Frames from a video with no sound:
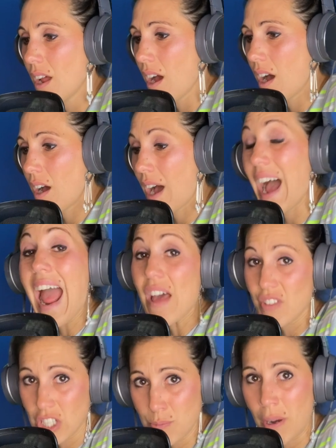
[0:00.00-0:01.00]
Uh, I have
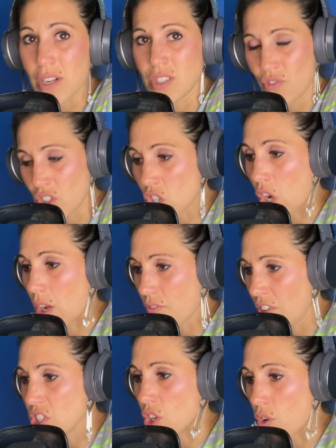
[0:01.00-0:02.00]
experienced physical,
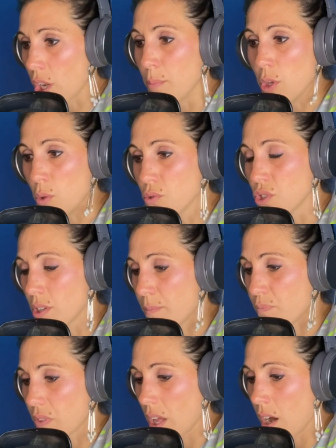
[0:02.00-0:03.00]
physical abuse
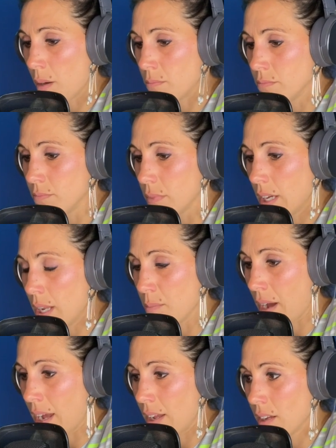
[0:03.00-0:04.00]
um, in
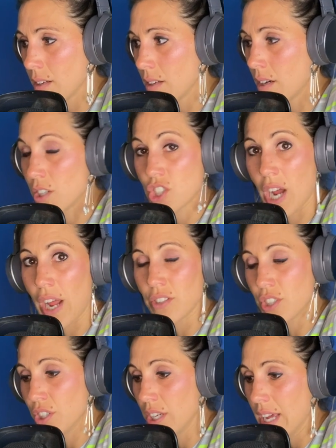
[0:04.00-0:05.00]
my uh,
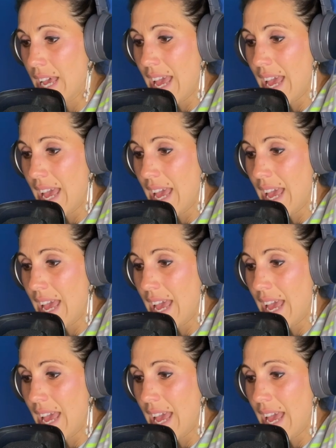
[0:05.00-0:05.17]
childhood.